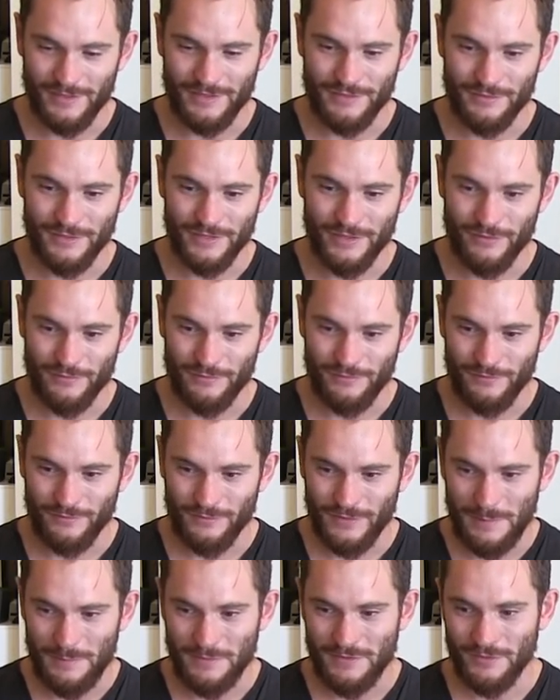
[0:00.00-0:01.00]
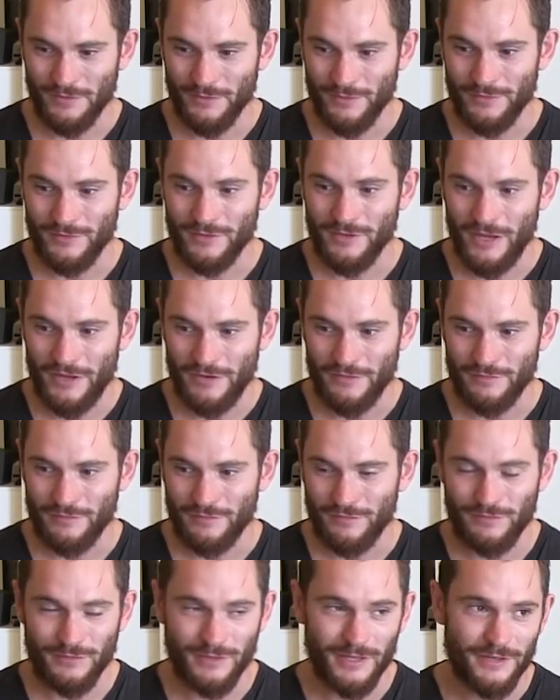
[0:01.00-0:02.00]
literally an absolute kind of
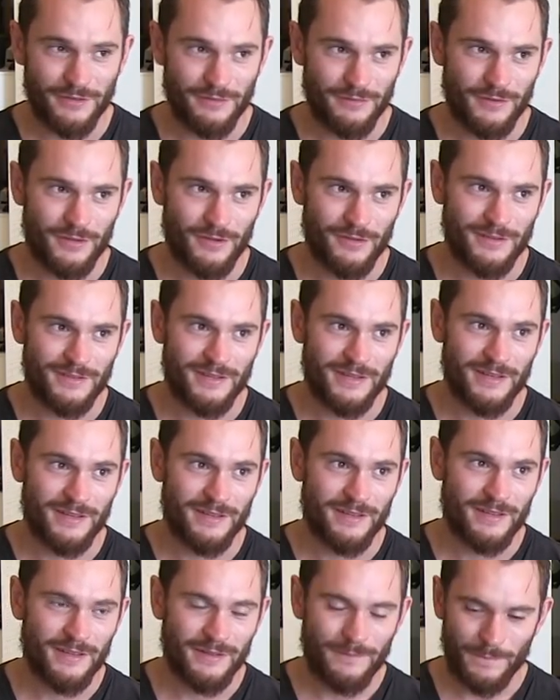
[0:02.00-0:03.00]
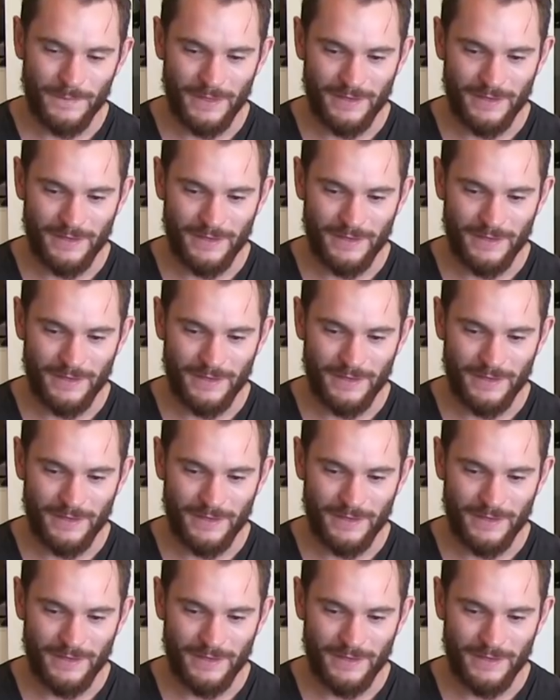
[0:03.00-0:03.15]
flood of content, mm.